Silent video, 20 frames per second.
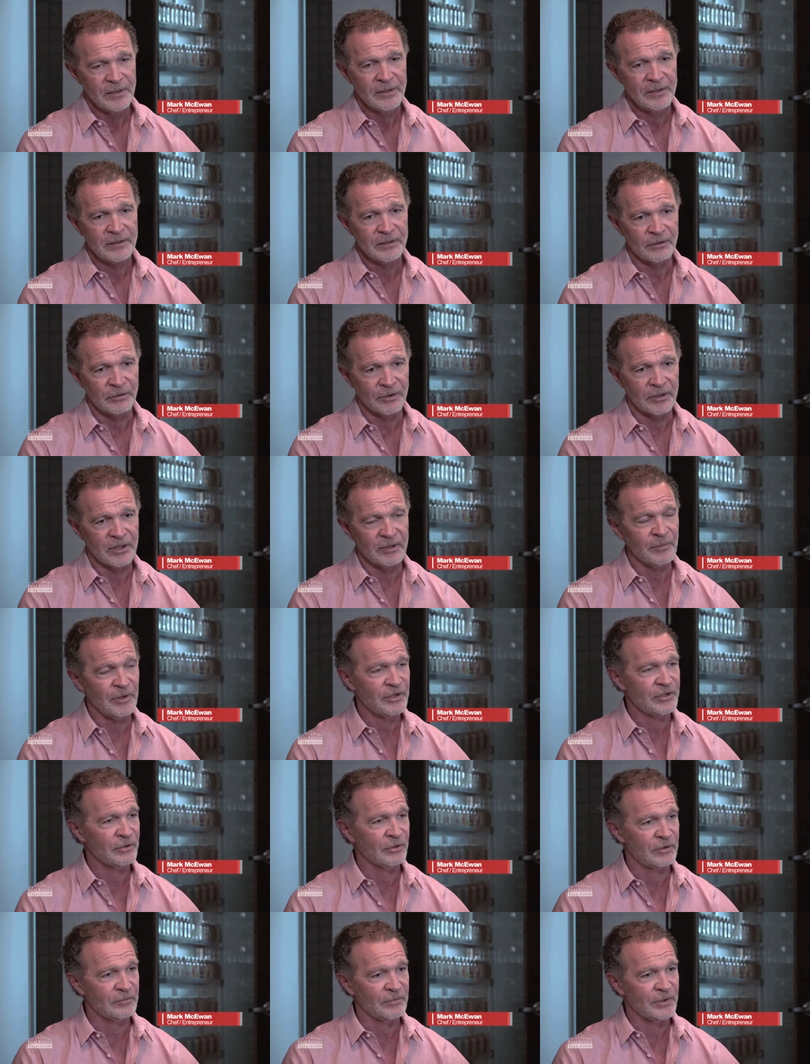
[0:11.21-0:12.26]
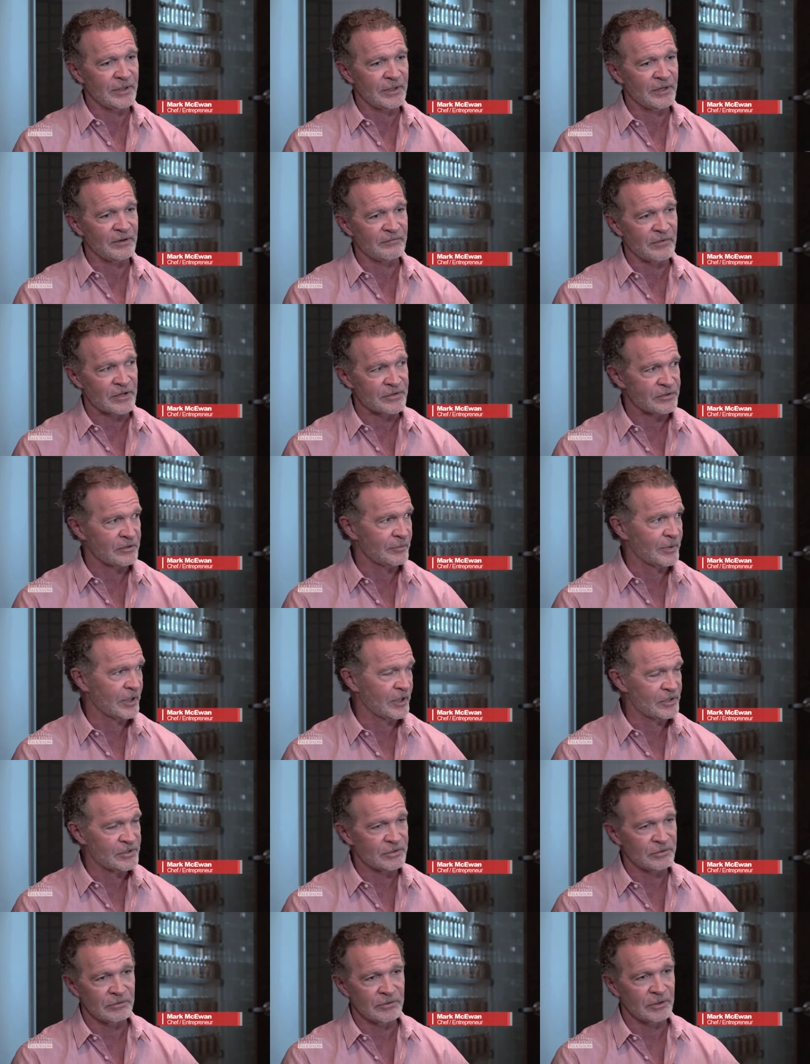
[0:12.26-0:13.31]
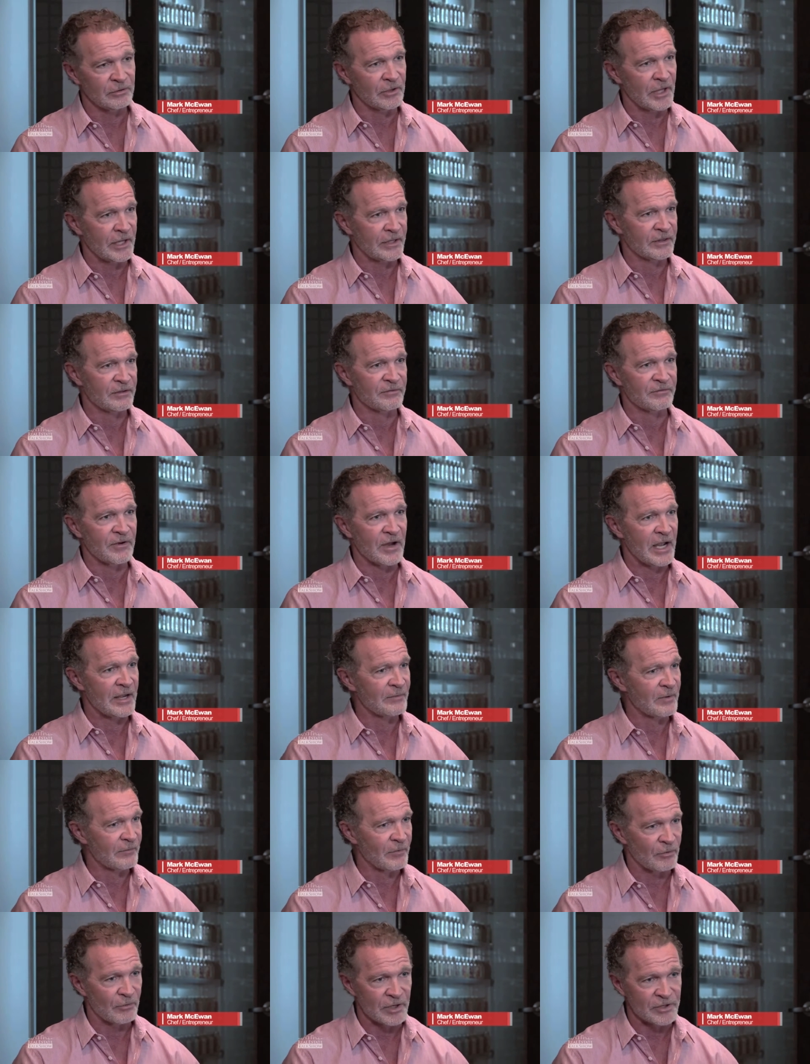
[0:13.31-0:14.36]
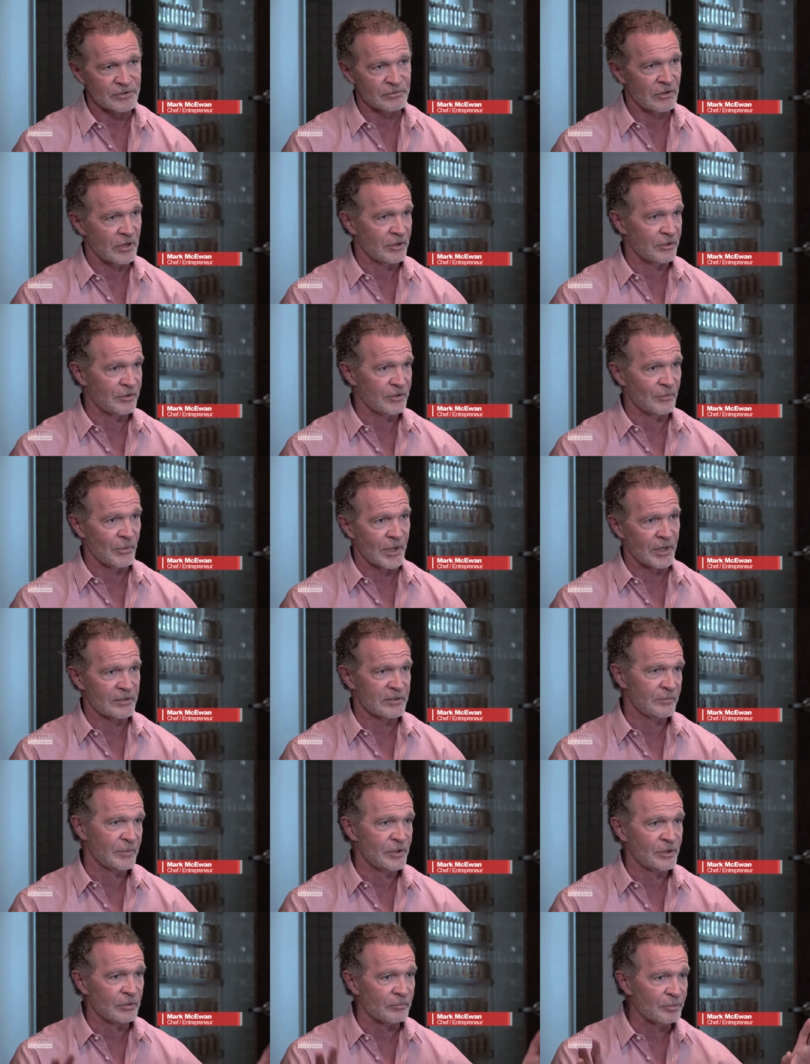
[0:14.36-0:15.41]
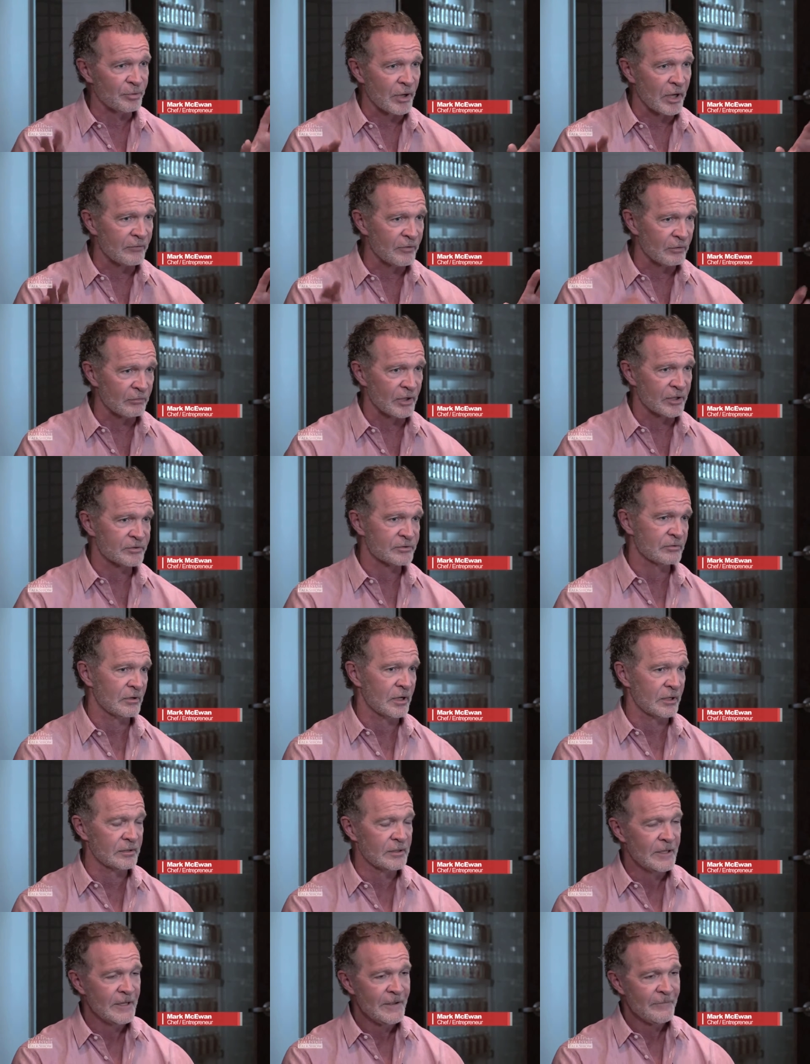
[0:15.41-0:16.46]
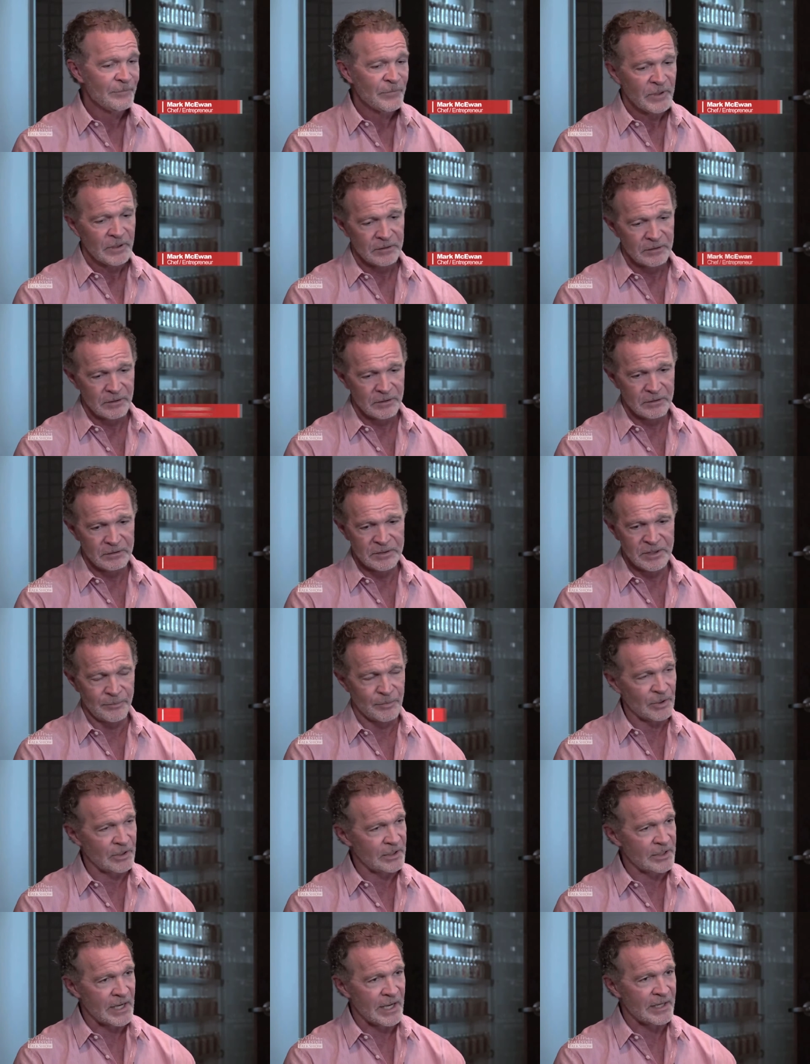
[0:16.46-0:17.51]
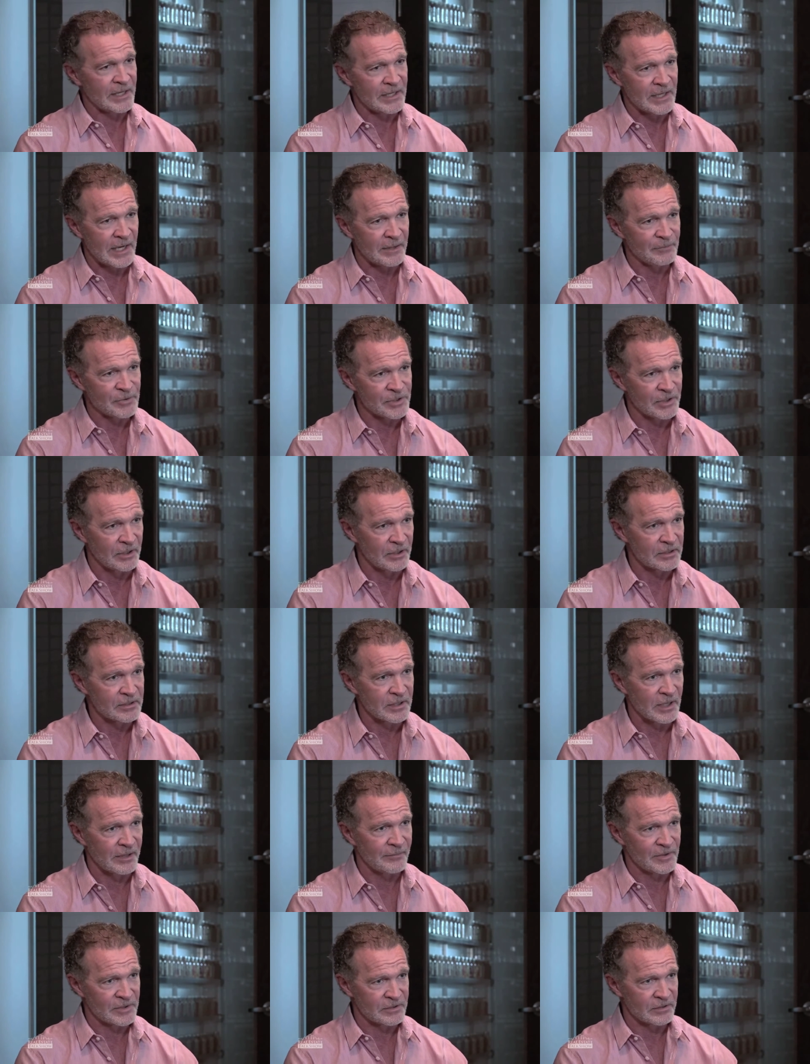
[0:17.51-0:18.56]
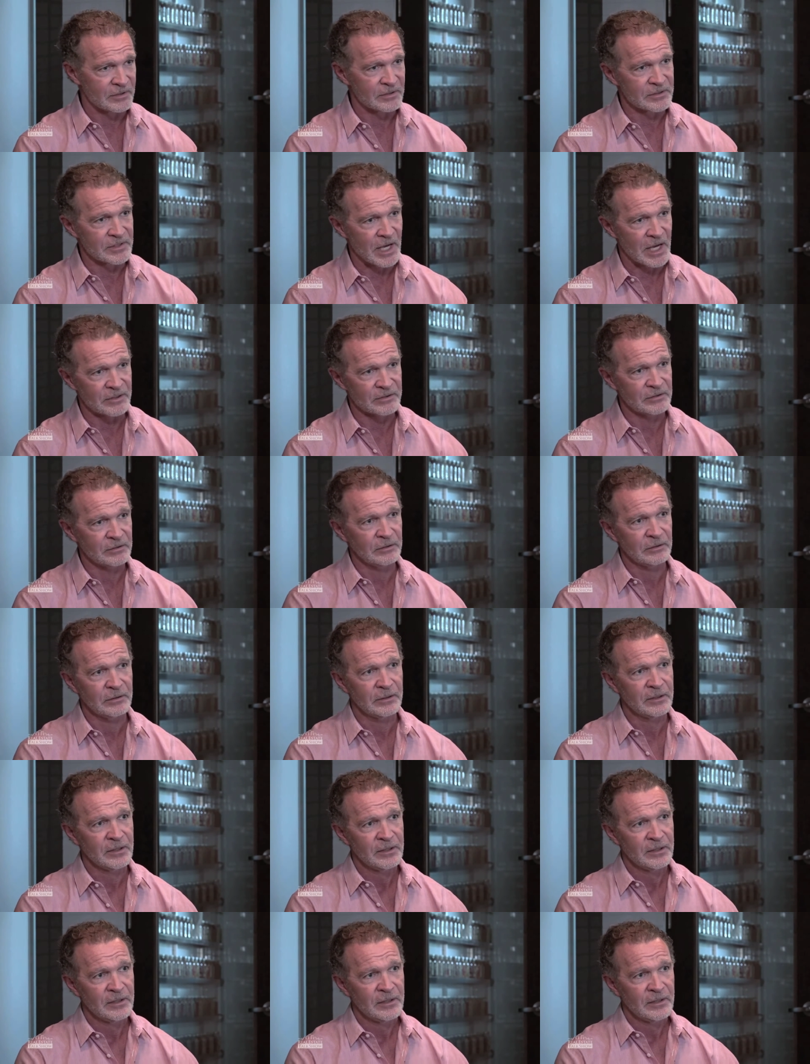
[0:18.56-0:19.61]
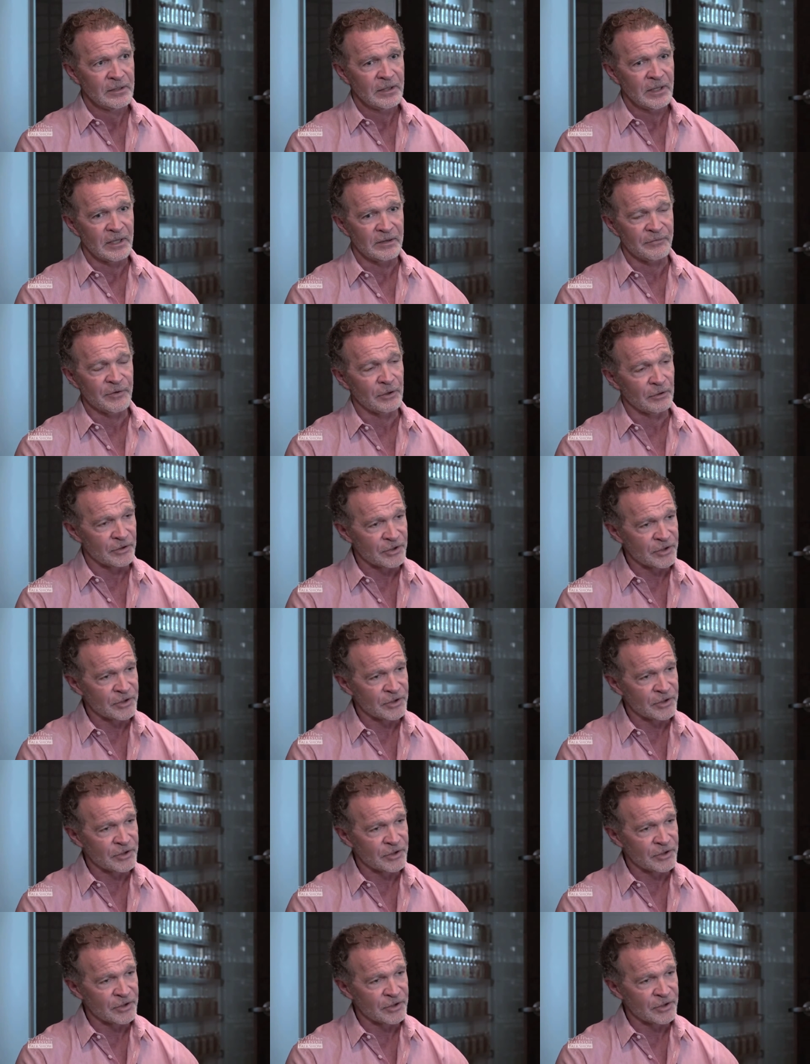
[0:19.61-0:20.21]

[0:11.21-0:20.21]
You know, to come into it and be an investor because you, you like the vibe of a restaurant or you want it to be your private restaurant, typically 99% of the time it's a disaster. If you're a